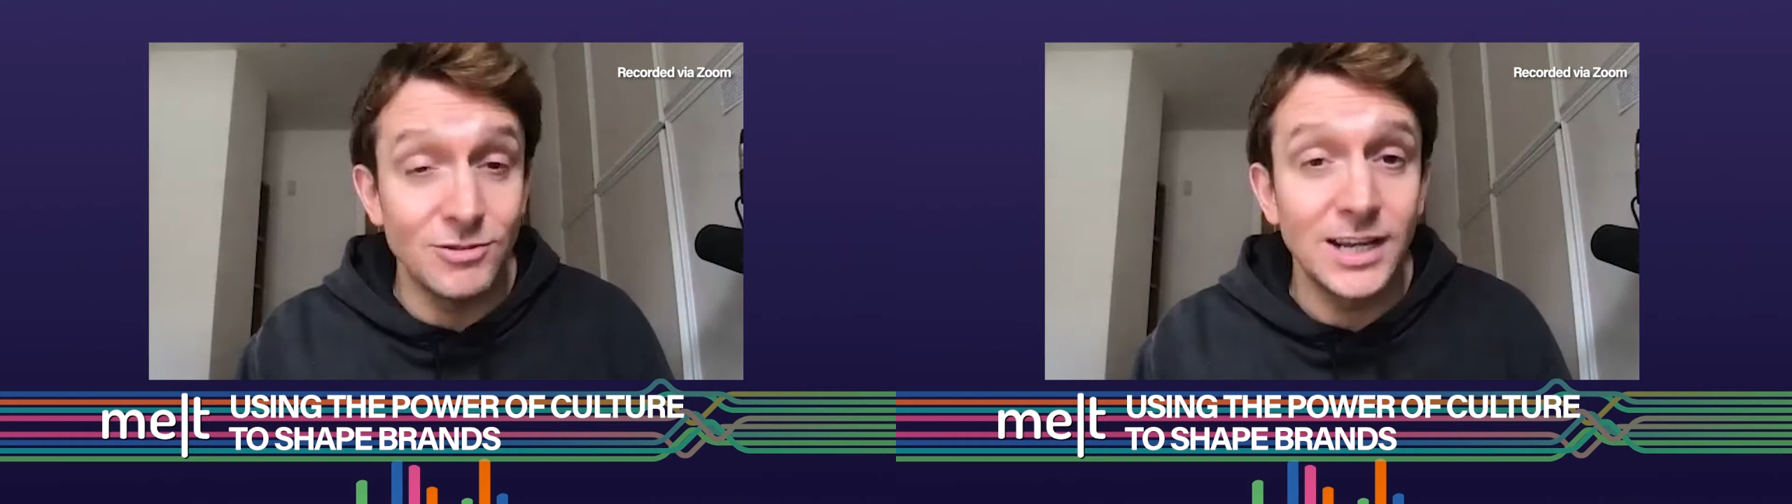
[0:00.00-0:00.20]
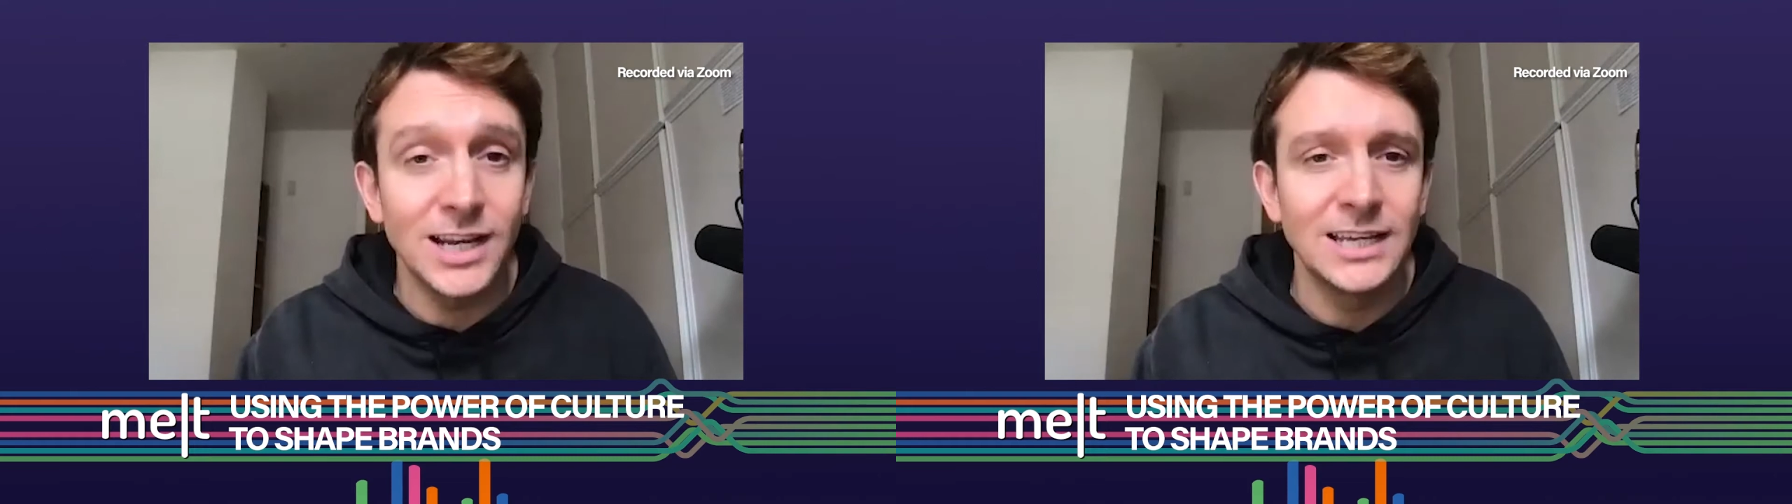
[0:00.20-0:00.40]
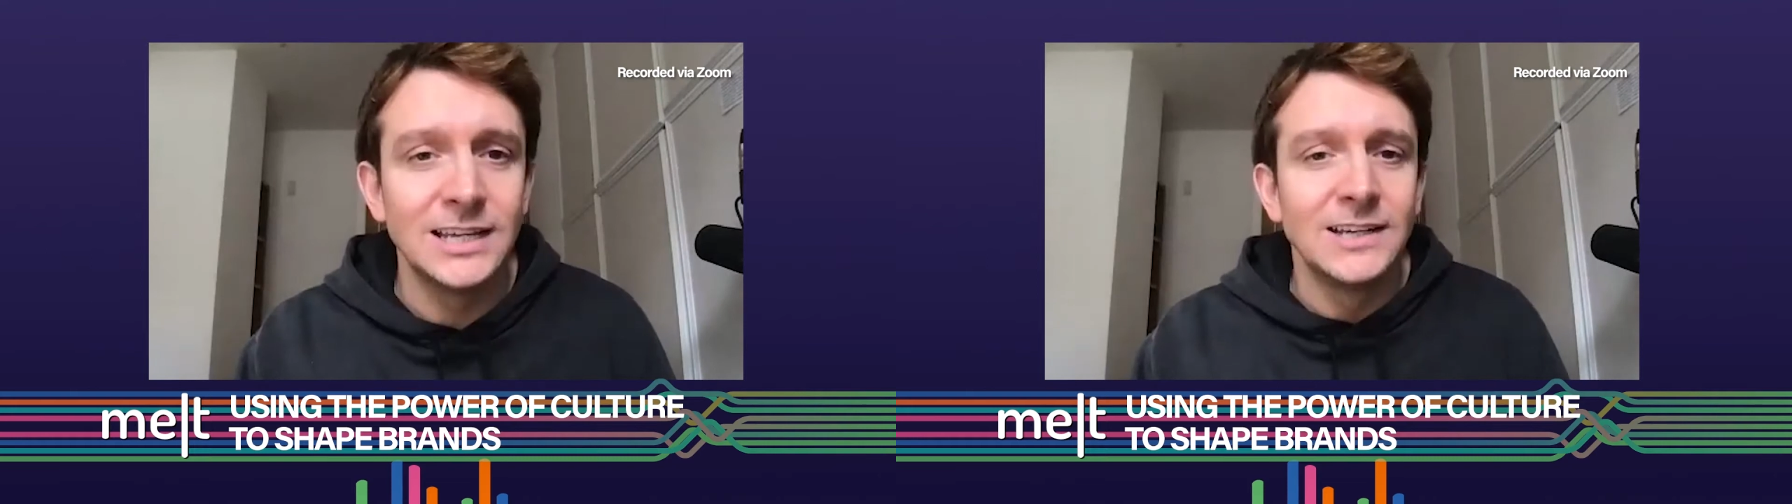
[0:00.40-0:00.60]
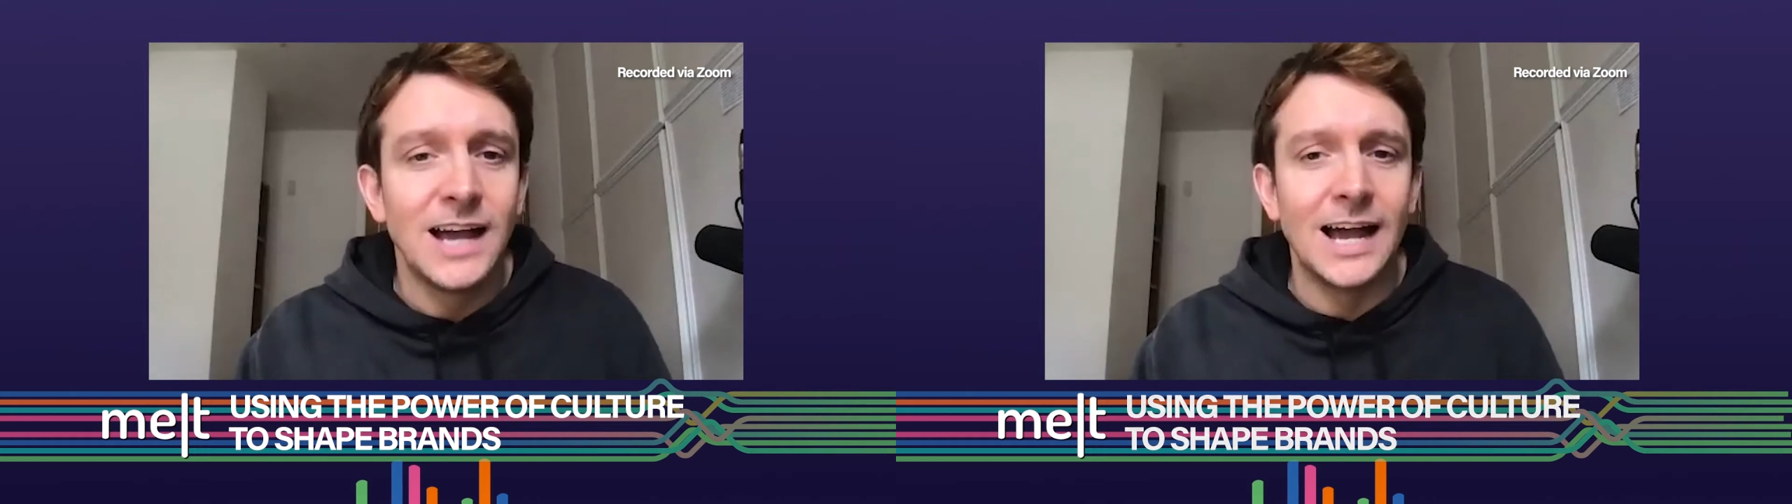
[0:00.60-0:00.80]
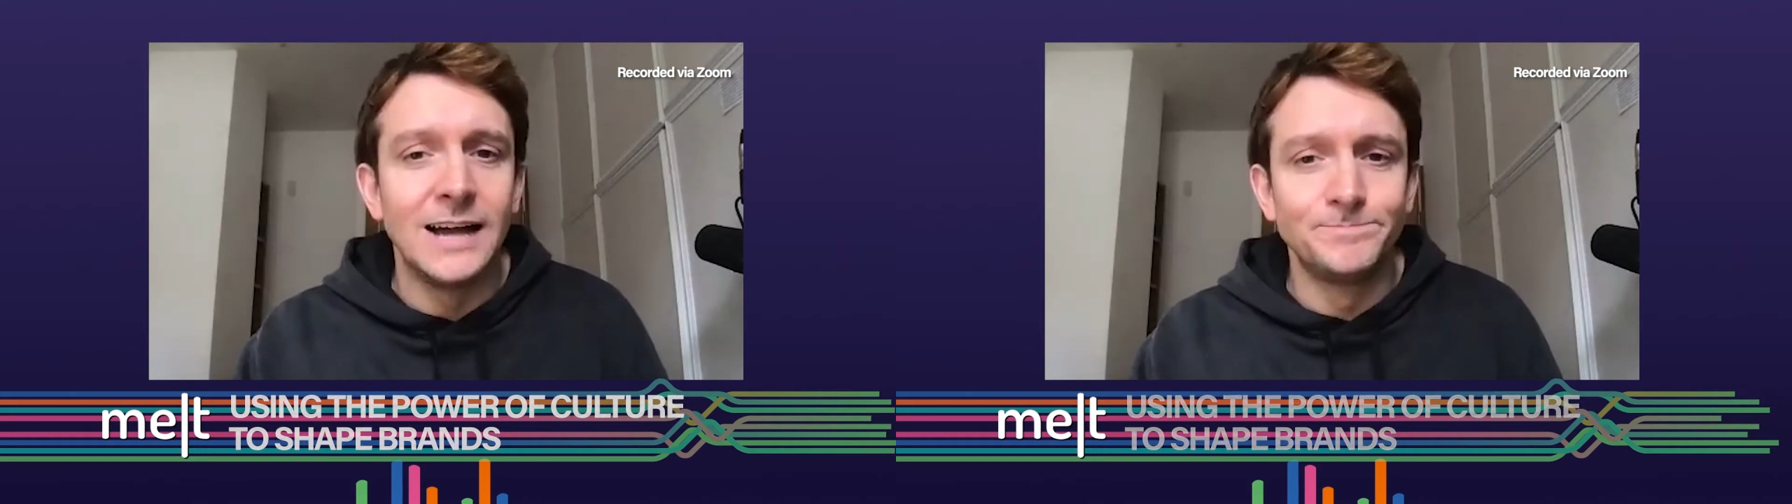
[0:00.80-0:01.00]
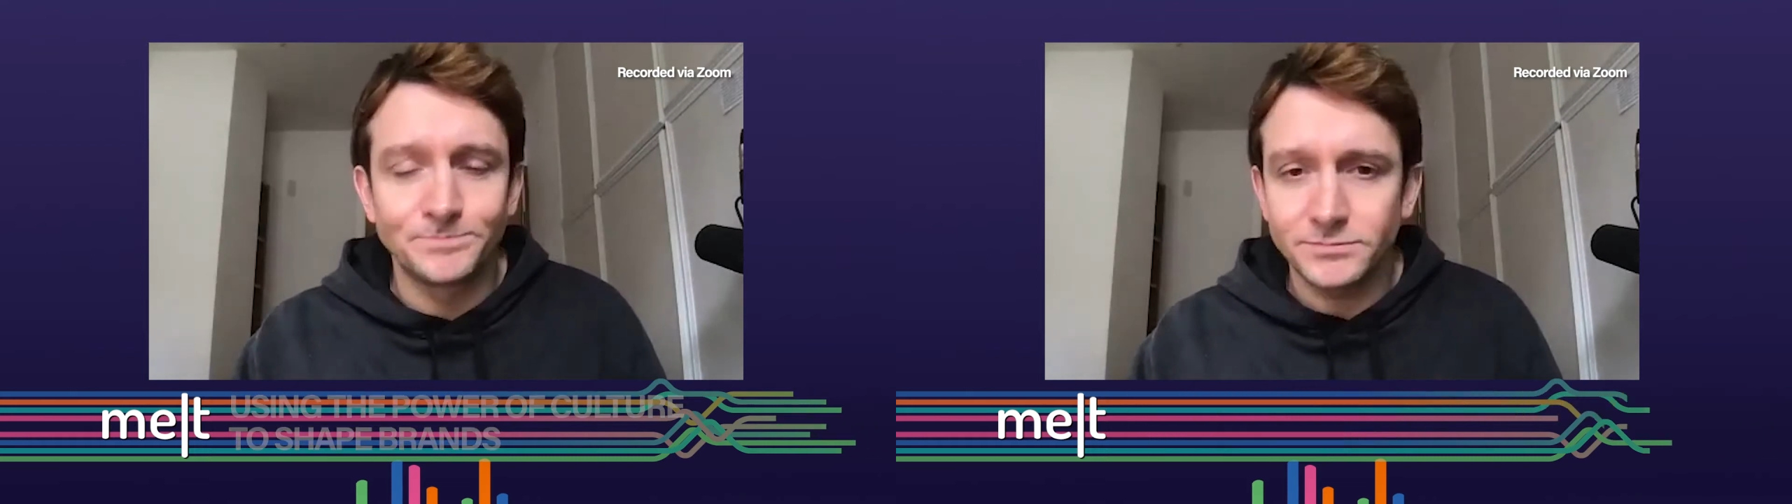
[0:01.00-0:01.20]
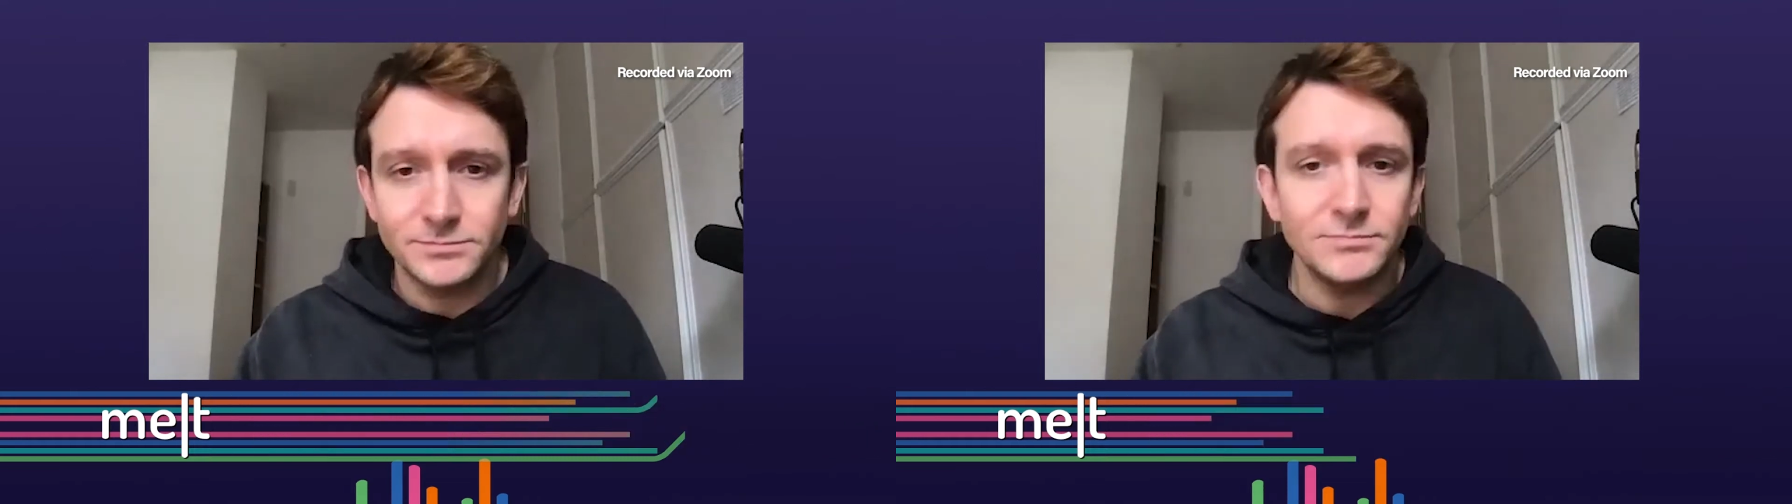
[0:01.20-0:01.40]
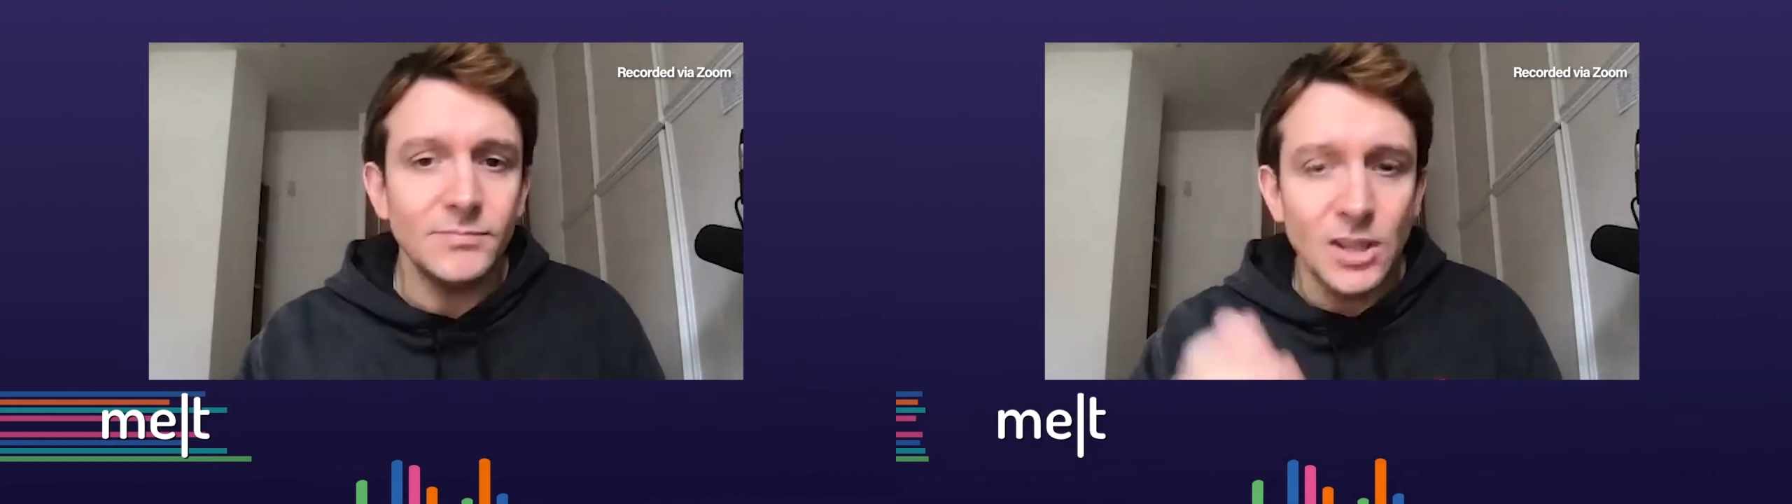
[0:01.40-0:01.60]
really.
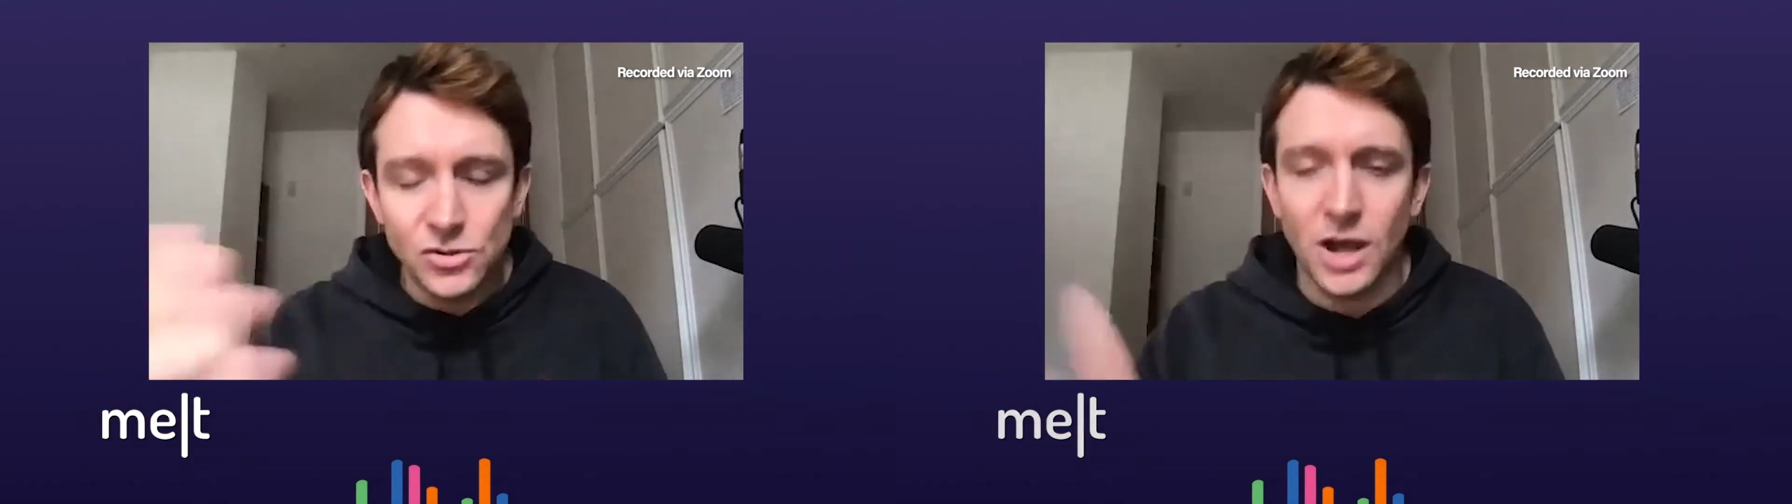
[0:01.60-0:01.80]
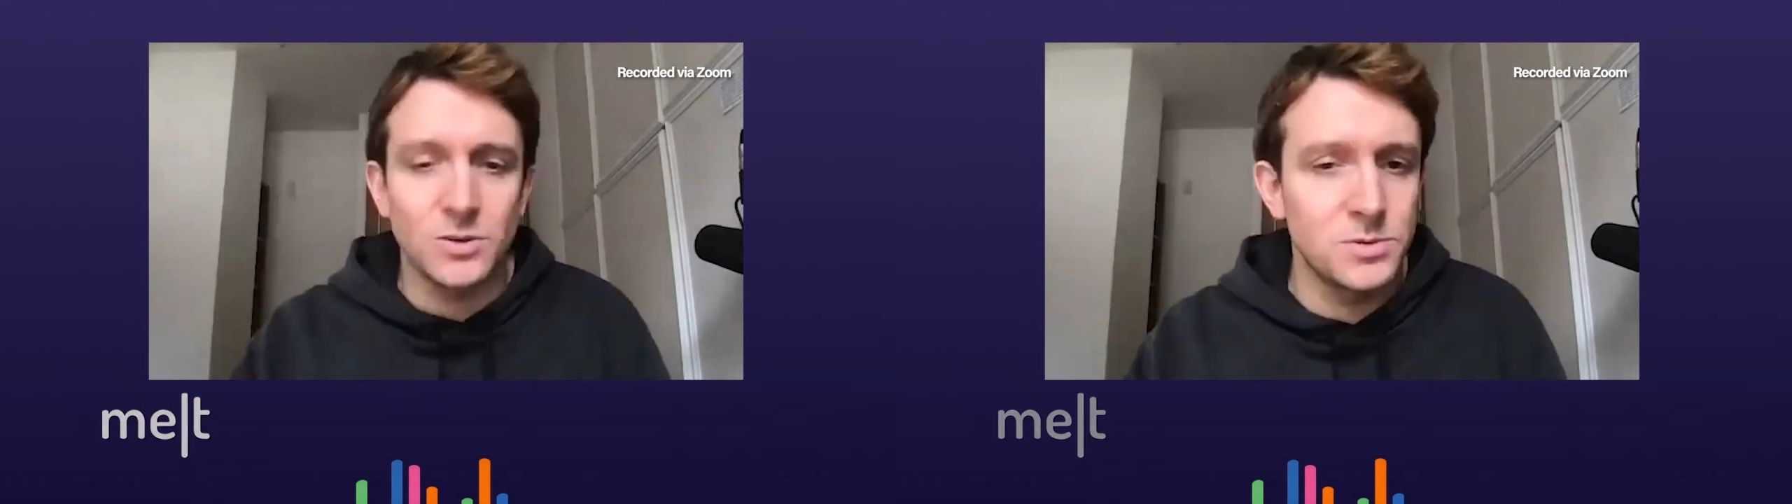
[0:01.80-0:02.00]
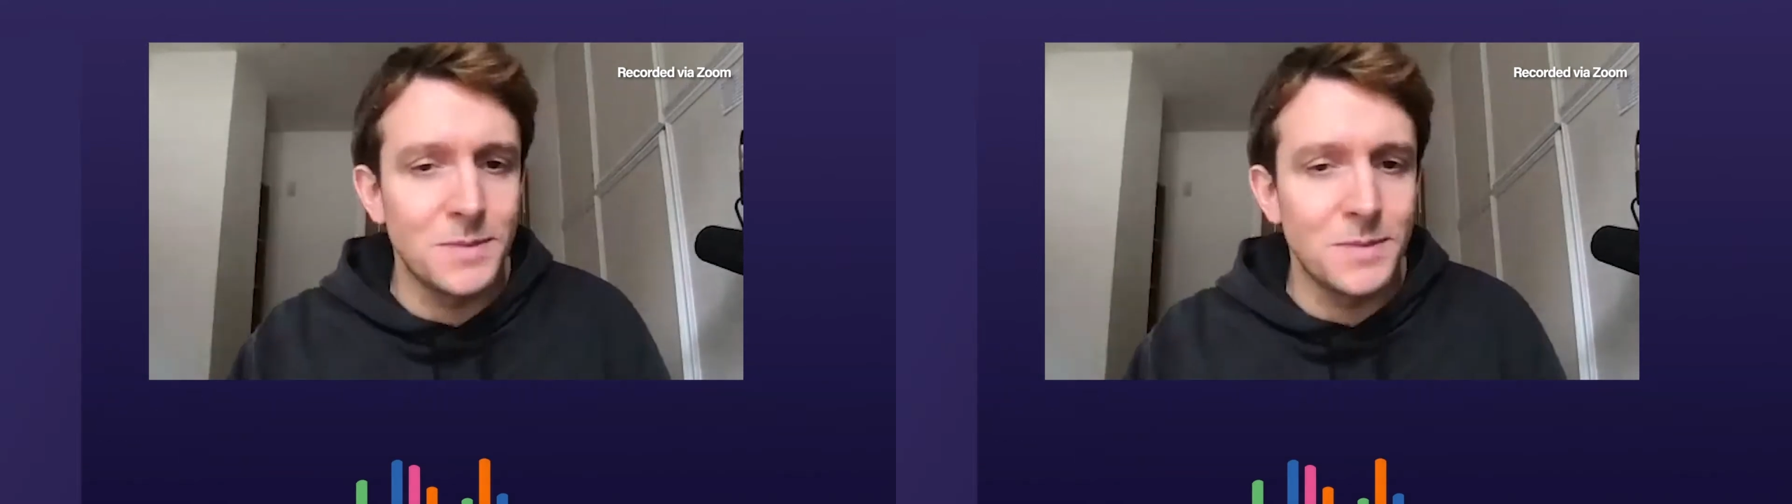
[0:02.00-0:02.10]
So as I was